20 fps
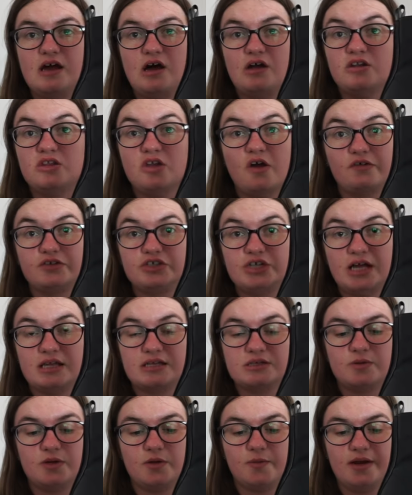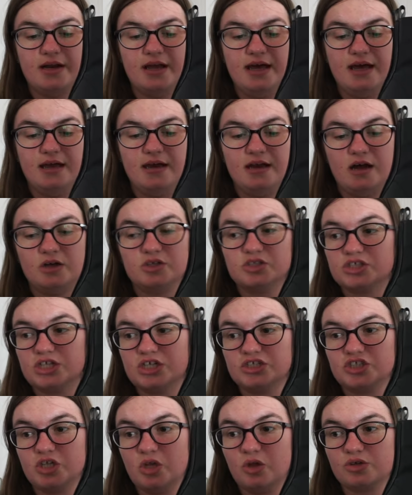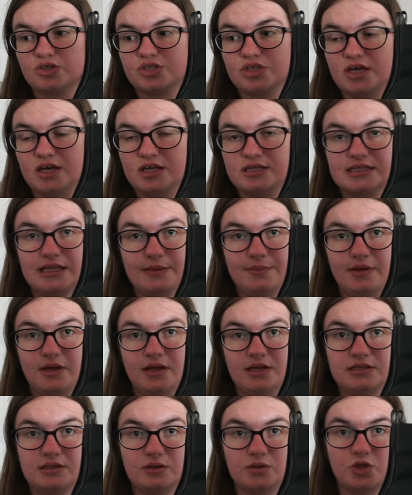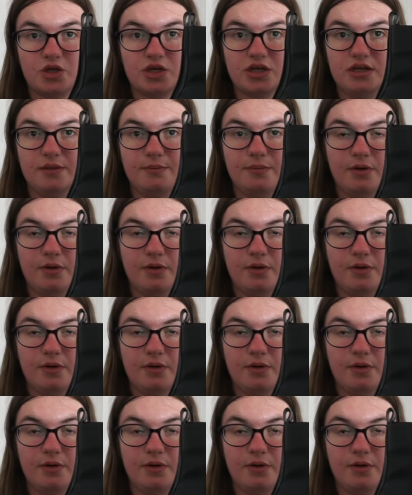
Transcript: on the North Chance when I went in. I just literally looked at slippers and was looking at